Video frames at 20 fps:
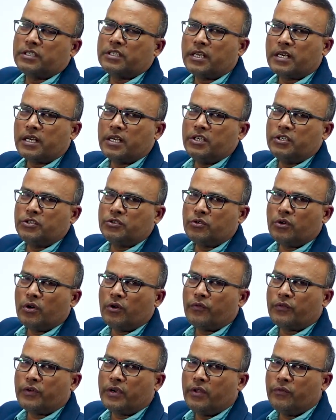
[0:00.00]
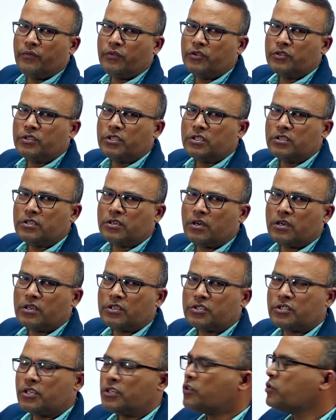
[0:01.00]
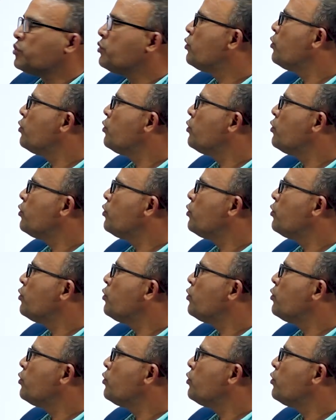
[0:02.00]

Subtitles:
the ratio of diffusion constant to